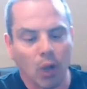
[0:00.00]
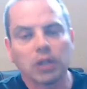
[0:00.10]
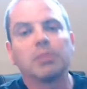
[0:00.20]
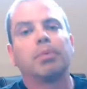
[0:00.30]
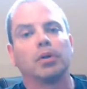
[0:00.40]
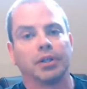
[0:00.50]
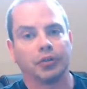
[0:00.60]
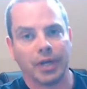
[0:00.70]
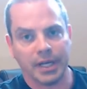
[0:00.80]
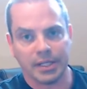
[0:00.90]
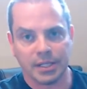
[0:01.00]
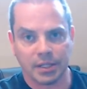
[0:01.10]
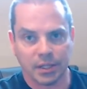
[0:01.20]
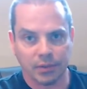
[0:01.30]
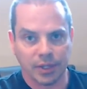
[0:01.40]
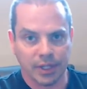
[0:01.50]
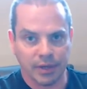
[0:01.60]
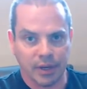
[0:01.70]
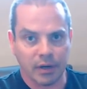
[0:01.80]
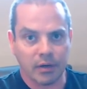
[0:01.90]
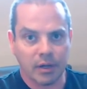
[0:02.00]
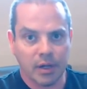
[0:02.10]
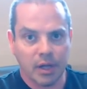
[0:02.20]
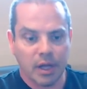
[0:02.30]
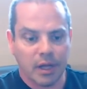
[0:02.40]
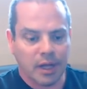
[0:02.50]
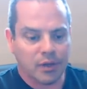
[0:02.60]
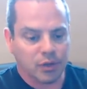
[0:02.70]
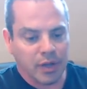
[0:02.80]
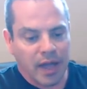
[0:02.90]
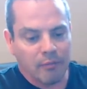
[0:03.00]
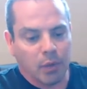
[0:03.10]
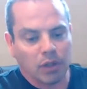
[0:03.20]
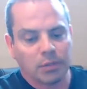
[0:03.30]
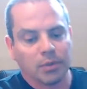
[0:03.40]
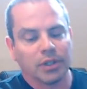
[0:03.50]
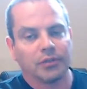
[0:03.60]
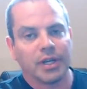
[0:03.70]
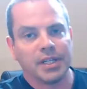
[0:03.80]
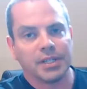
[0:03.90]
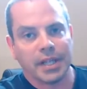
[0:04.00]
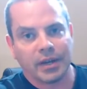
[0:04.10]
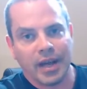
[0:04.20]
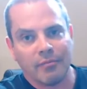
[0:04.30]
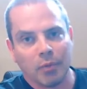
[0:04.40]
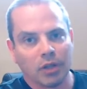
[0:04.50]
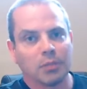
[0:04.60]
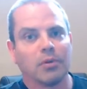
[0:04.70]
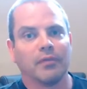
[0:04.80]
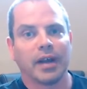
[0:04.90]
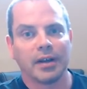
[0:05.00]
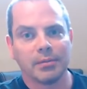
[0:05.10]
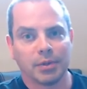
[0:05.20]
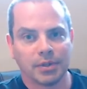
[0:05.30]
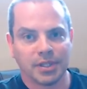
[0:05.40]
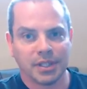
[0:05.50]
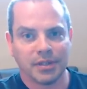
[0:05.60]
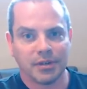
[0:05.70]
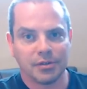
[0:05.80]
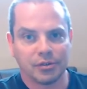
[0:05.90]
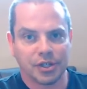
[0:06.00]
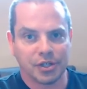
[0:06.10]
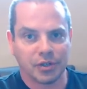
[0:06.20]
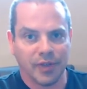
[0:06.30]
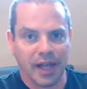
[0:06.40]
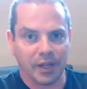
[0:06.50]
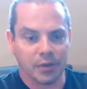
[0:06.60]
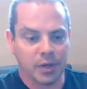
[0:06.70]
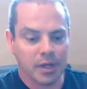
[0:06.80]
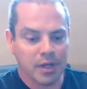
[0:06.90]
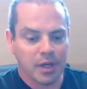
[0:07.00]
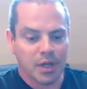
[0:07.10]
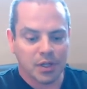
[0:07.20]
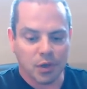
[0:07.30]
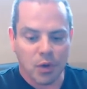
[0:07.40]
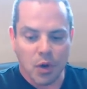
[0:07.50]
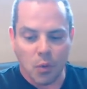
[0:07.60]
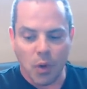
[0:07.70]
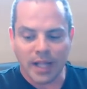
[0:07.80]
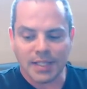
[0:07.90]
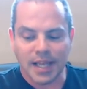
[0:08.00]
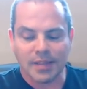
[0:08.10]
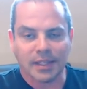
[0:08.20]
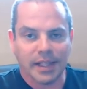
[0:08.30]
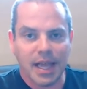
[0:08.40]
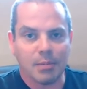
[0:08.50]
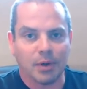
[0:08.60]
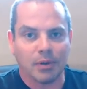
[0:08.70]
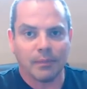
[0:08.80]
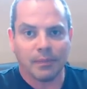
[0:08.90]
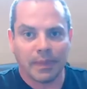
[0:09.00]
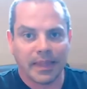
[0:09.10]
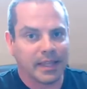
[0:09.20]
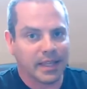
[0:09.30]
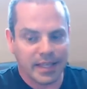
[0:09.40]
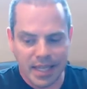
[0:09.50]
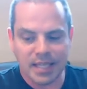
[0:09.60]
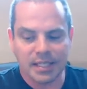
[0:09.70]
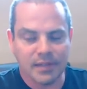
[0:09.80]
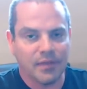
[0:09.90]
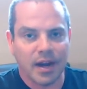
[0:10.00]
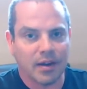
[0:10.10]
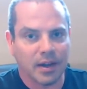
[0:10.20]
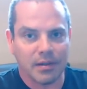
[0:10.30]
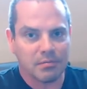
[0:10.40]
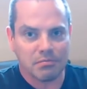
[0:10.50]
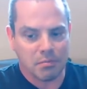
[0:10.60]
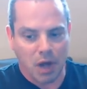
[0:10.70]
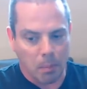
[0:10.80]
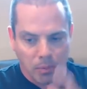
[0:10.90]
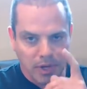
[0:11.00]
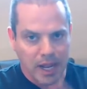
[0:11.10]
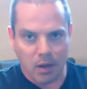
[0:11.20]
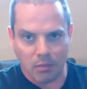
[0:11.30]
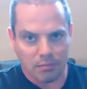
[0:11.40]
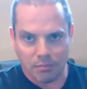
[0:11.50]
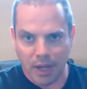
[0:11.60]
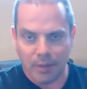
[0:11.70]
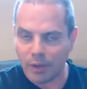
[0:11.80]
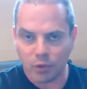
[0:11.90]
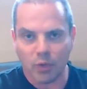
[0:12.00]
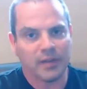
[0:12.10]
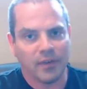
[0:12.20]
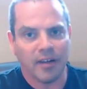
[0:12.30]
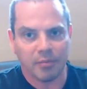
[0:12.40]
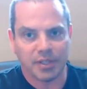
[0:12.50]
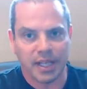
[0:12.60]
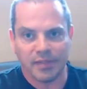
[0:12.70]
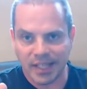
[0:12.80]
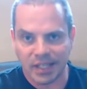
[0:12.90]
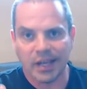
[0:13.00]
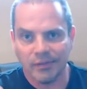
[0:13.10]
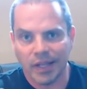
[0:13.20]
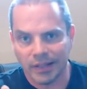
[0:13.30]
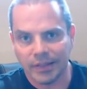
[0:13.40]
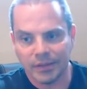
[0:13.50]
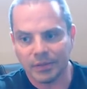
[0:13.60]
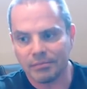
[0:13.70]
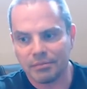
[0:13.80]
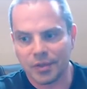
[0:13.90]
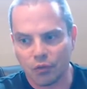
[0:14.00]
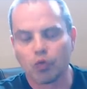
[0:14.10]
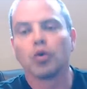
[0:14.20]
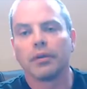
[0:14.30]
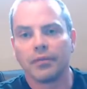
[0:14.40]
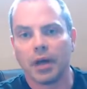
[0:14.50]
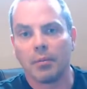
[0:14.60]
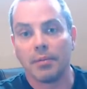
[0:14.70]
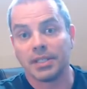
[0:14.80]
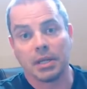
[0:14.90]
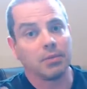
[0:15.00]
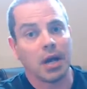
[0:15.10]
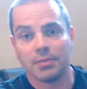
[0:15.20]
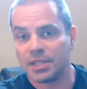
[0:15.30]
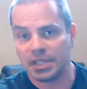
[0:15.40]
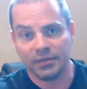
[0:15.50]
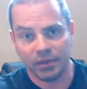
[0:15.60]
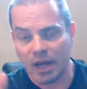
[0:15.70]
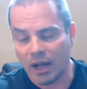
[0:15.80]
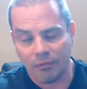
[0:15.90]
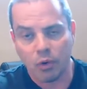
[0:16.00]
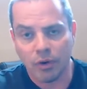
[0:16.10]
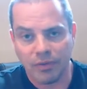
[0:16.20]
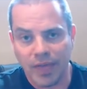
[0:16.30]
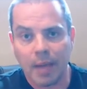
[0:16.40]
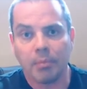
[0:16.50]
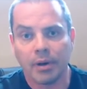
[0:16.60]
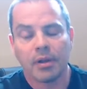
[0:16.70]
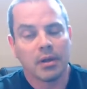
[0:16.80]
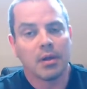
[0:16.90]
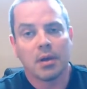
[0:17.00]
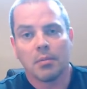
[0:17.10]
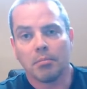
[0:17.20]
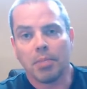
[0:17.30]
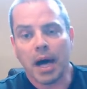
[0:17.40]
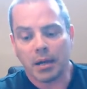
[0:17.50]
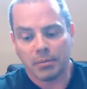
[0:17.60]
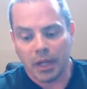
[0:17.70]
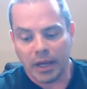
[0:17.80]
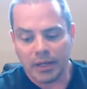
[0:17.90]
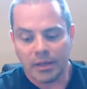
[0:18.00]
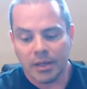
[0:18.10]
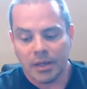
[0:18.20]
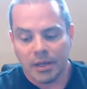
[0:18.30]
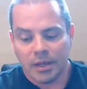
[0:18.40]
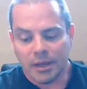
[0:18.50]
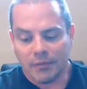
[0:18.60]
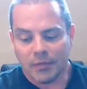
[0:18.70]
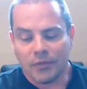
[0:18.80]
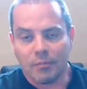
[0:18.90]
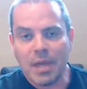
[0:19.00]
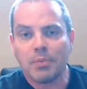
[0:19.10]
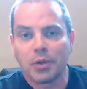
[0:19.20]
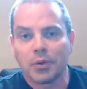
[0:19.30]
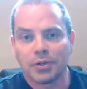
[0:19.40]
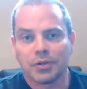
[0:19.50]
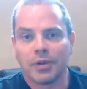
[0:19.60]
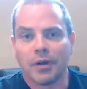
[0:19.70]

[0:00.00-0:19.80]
multiple ingredients included in there. And so you have multiple ingredients that could have multiple variables in their nutritional value. So what's on the label can easily vary up or down by about 25%. That's kind of like the, the, the rule of thumb. I mean, sometimes it's even off more than that, but bottom line, uh, for, for, people who are